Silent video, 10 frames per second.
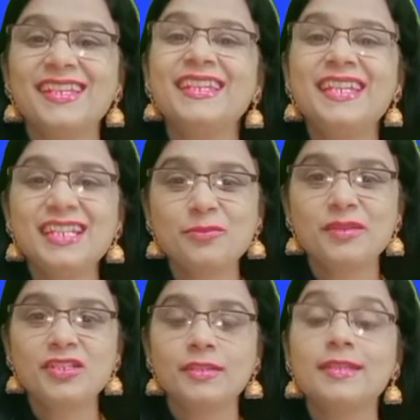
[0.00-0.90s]
each
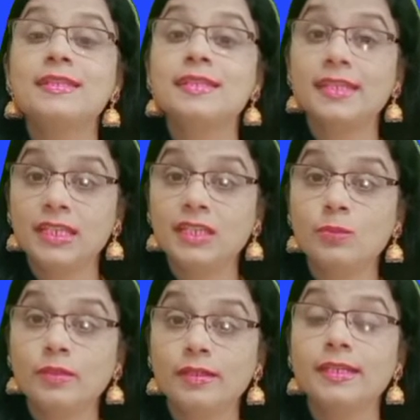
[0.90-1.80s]
question is a
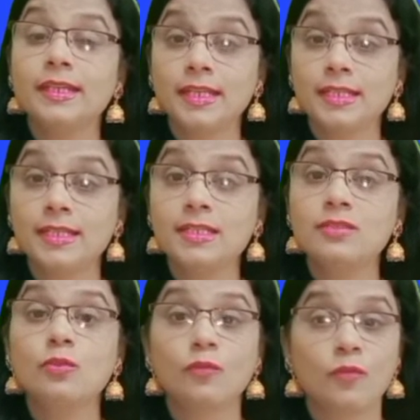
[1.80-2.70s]
keyword in this
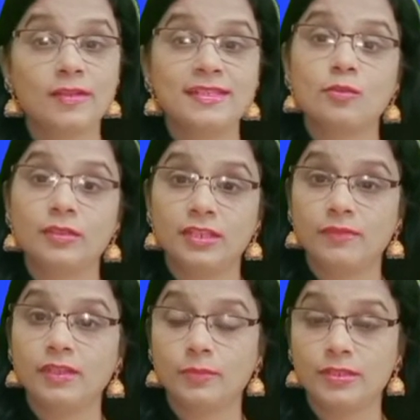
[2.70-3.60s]
true, false, not
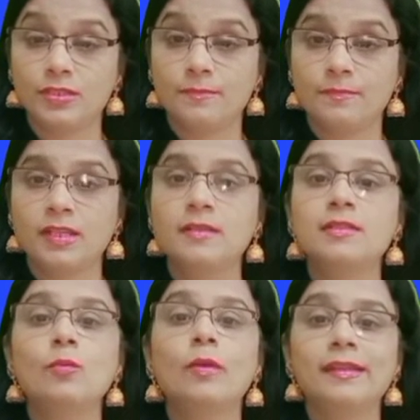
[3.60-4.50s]
given question.
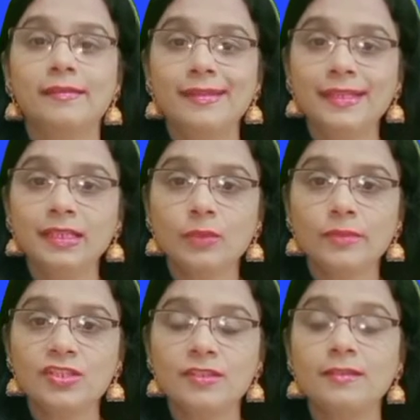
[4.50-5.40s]
So while reading the
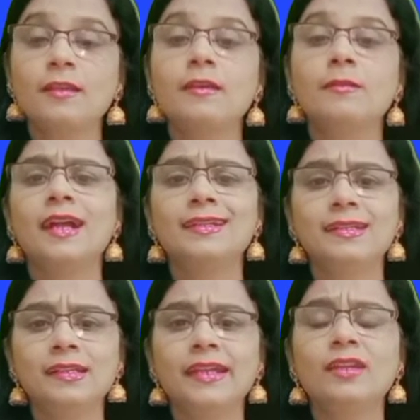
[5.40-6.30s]
question,
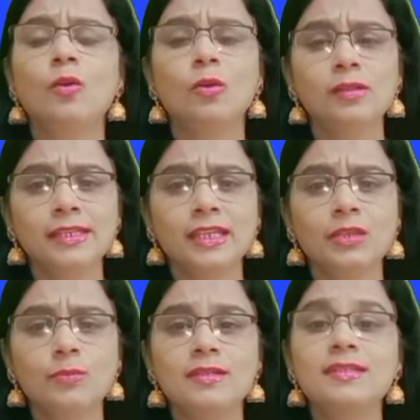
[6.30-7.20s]
underline all the
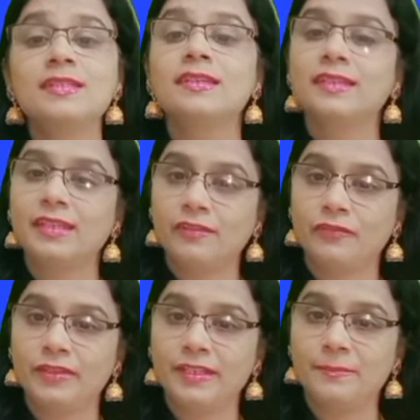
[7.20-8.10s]
keywords
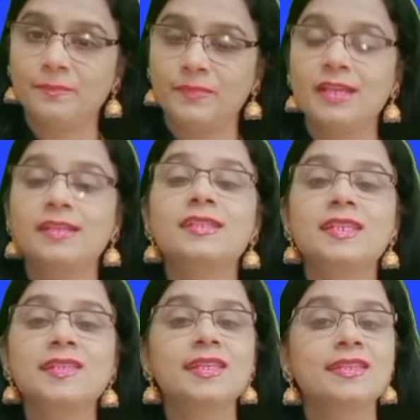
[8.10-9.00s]
carefully. This
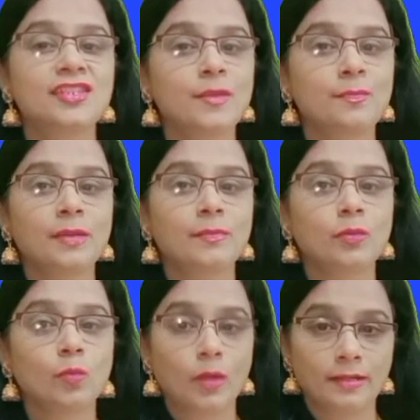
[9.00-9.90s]
is step number 1.